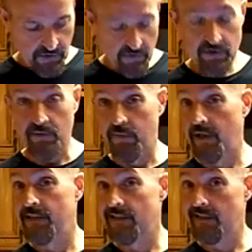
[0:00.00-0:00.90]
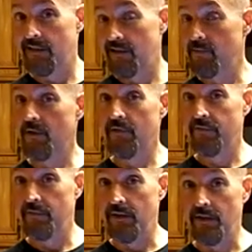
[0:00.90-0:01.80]
which surprisingly comes off
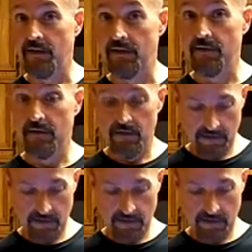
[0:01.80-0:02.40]
from the eggs,